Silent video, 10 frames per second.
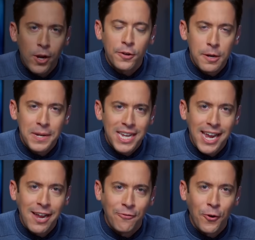We are going to be
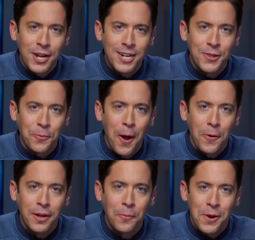taking Verdict on the
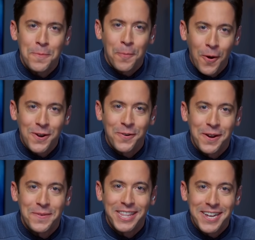road. We are
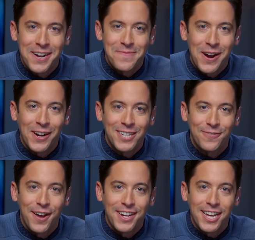partnering with the Young
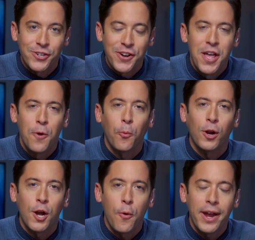America's Foundation.
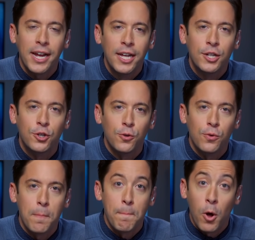We're going
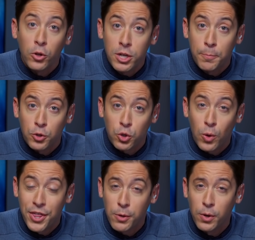to multiple
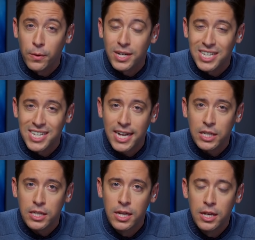schools. I think we're going to
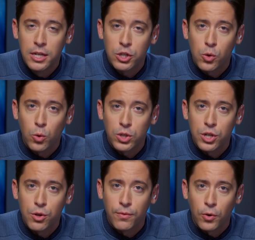6
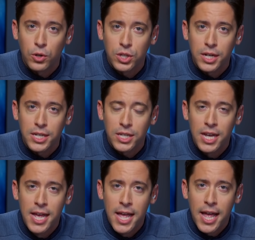schools and
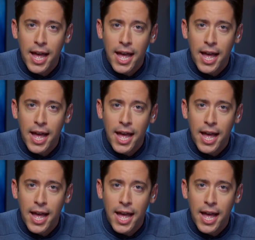universities